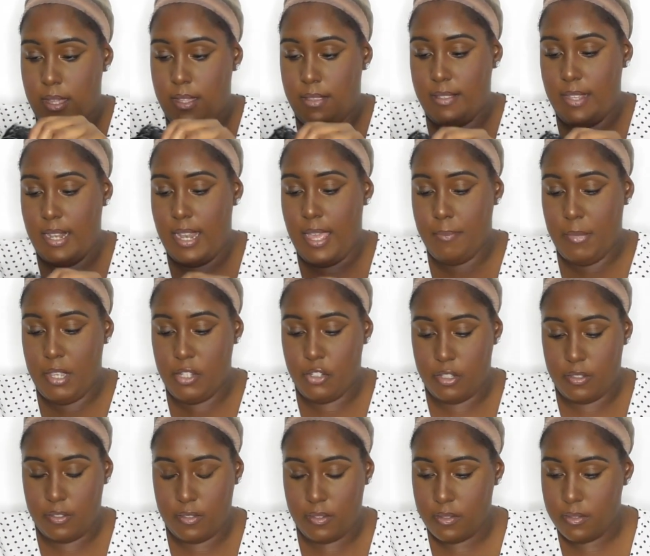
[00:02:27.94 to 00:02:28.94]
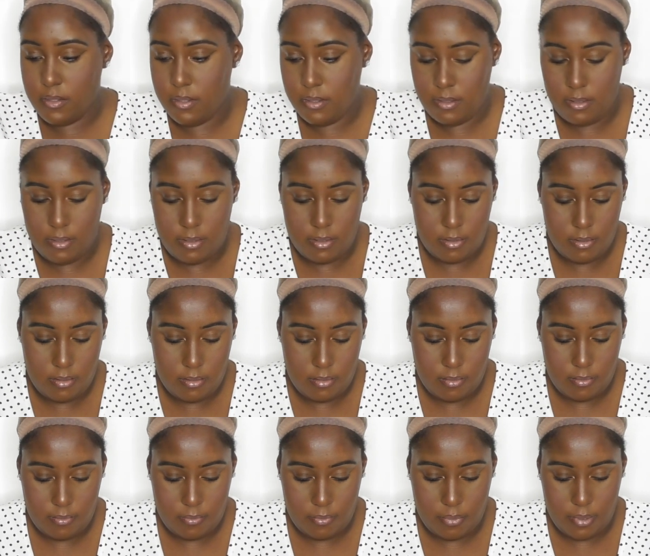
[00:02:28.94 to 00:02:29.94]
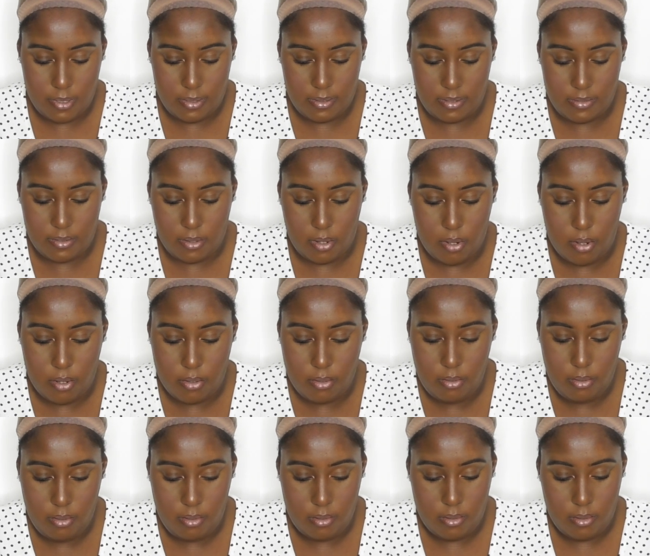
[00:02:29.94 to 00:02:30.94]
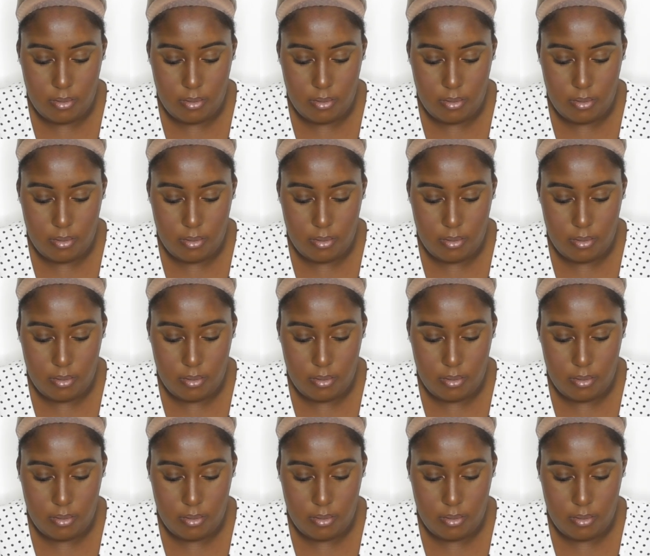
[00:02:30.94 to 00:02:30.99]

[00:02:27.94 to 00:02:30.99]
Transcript: So let me just put this on.